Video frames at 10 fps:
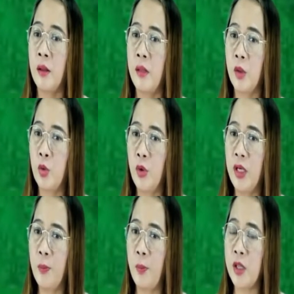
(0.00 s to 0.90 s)
that were
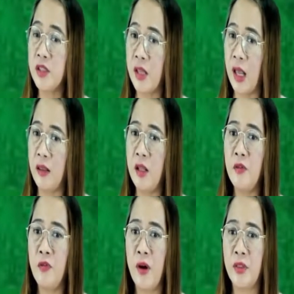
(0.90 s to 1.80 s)
deposited
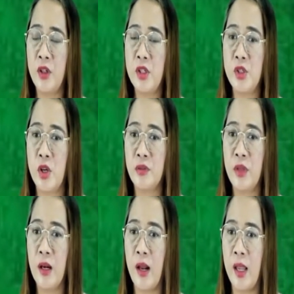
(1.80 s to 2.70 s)
in flat
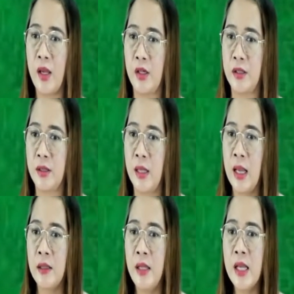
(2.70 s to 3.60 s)
horizontal layers.
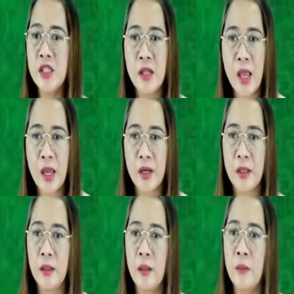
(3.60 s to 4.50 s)
This
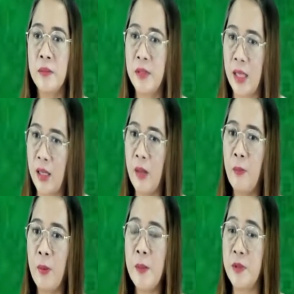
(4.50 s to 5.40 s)
layer then
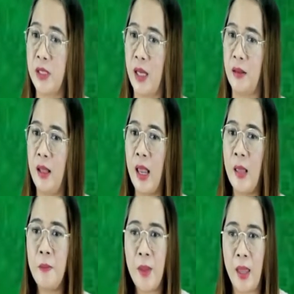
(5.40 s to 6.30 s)
uplifted
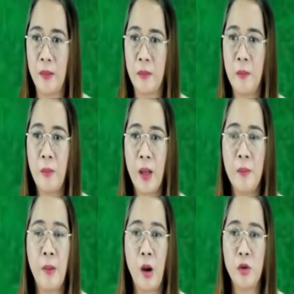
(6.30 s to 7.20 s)
and bent by
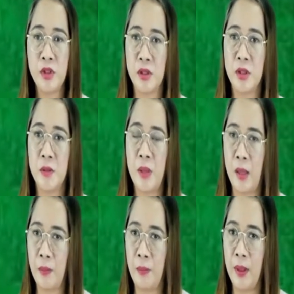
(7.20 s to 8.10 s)
mount
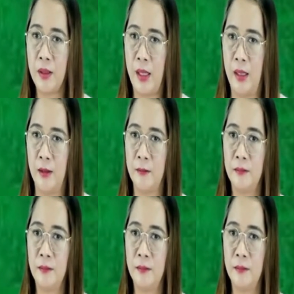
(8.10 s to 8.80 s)
and building.